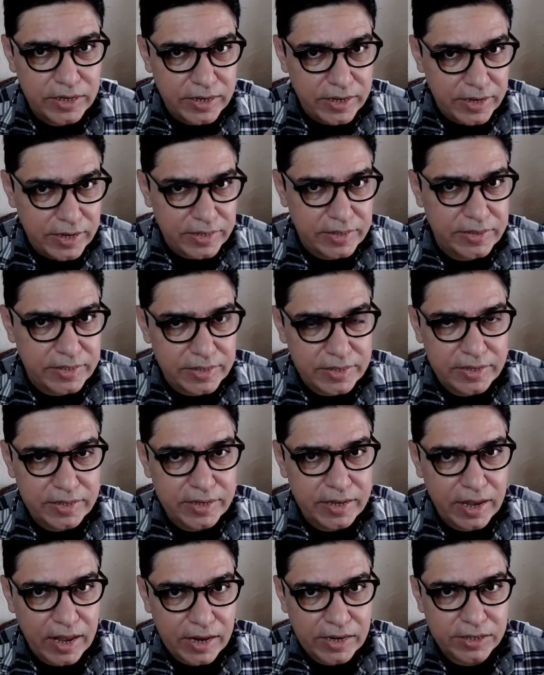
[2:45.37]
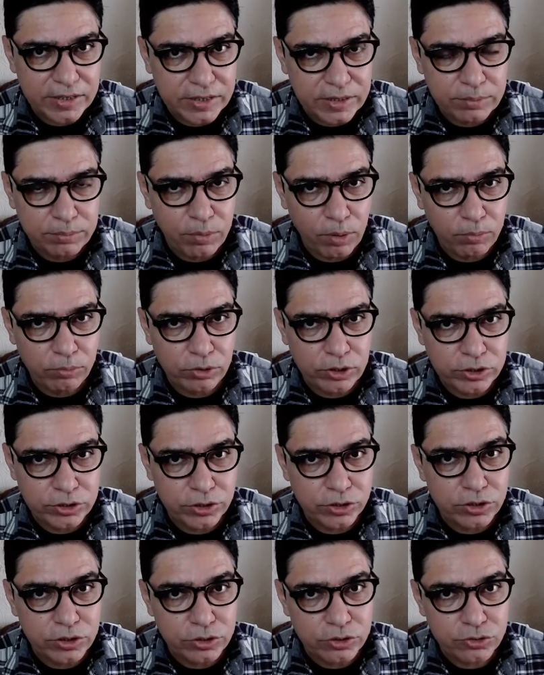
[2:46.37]
in the elderly
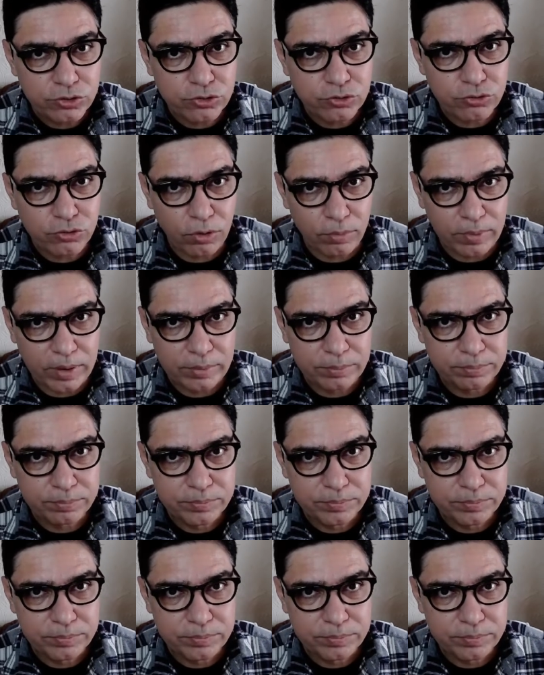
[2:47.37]
population is trauma,